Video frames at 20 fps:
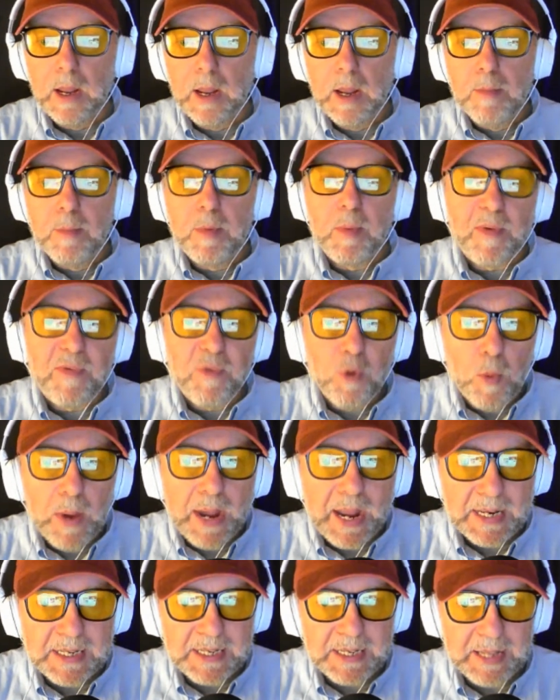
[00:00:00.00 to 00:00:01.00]
But before we
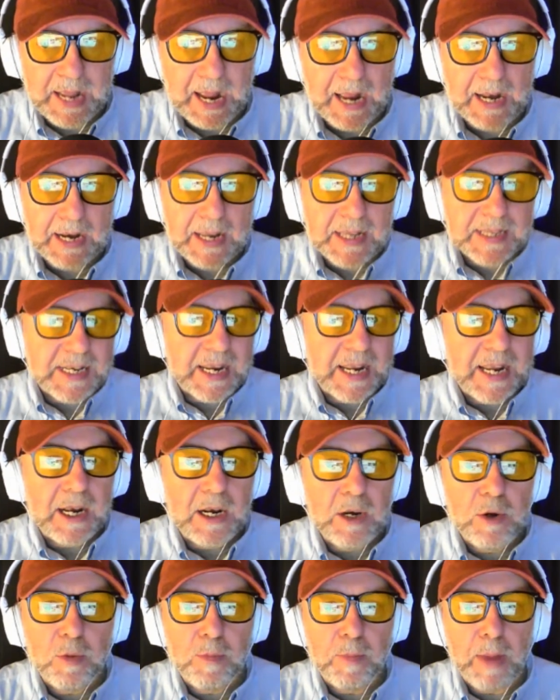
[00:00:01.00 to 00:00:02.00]
get to that, let's take a
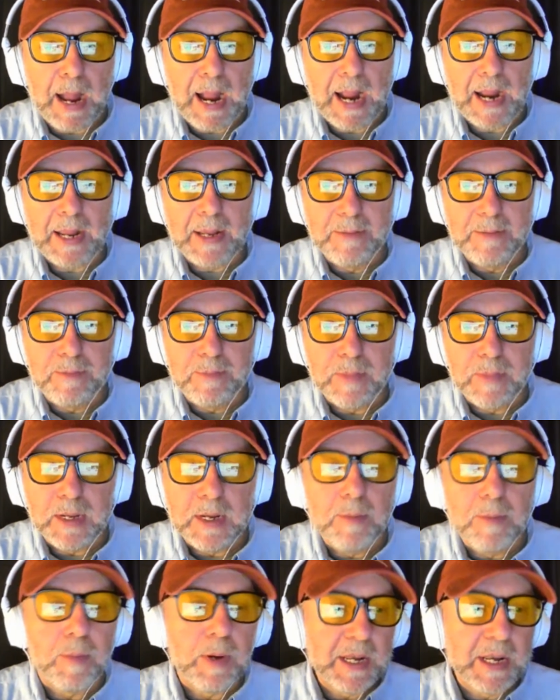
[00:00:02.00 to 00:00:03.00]
look back.
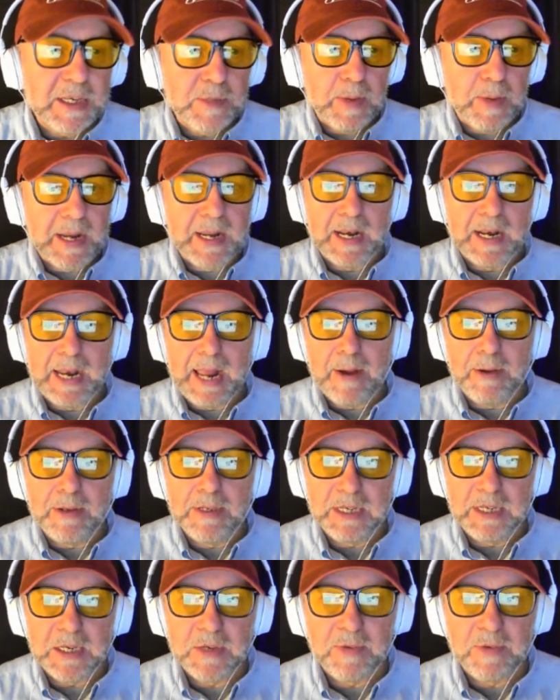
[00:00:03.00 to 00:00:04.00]
And please make
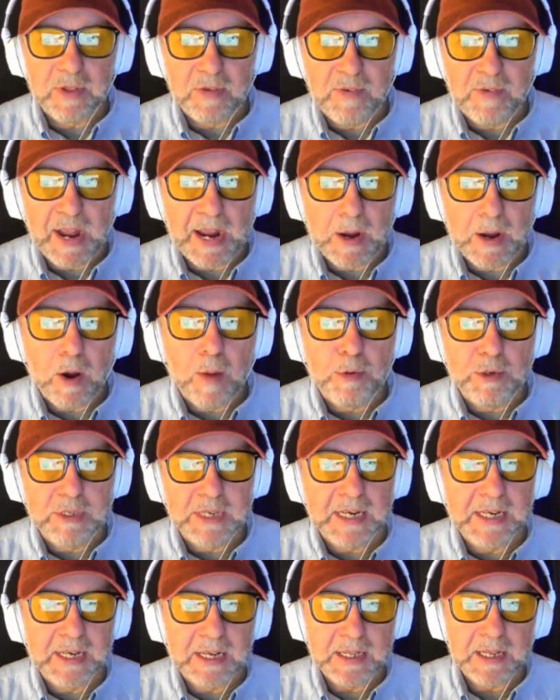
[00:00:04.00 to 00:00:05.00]
allowances for the fat guy
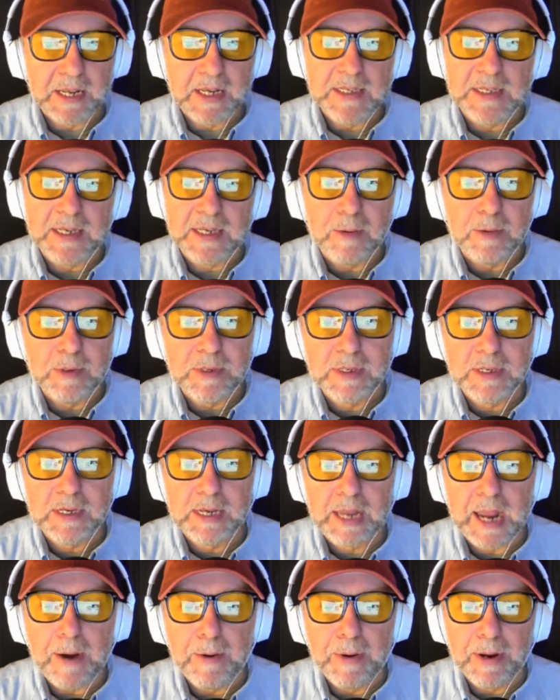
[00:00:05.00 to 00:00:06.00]
presenting this. I was
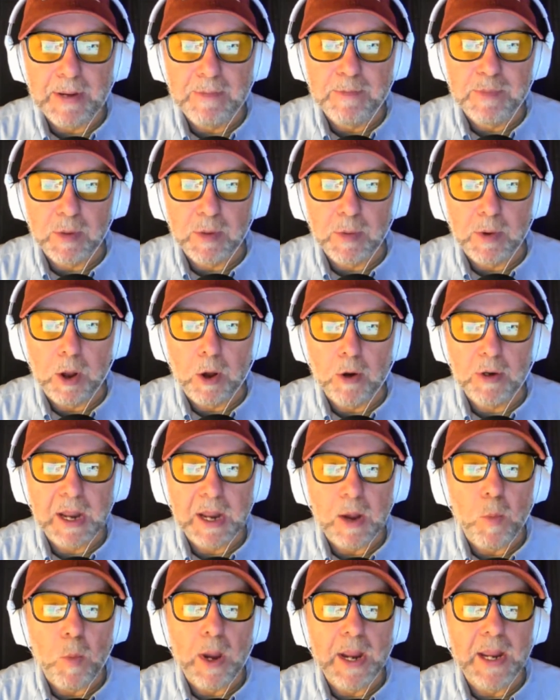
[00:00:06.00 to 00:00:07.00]
carrying some
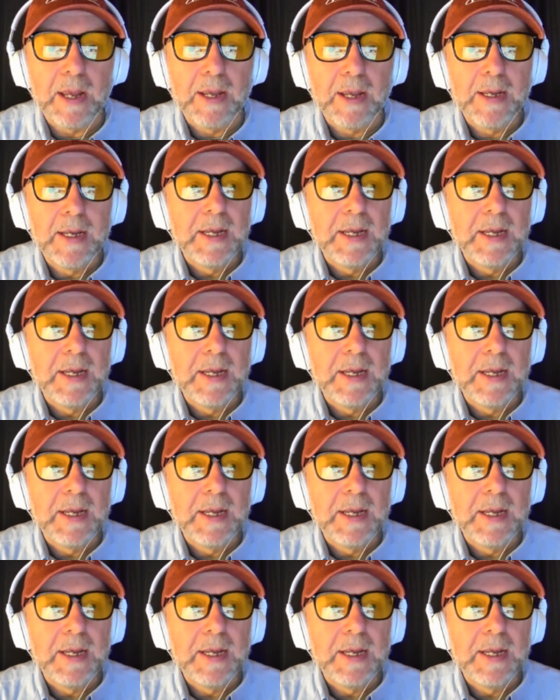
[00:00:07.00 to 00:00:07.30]
lockdown weight.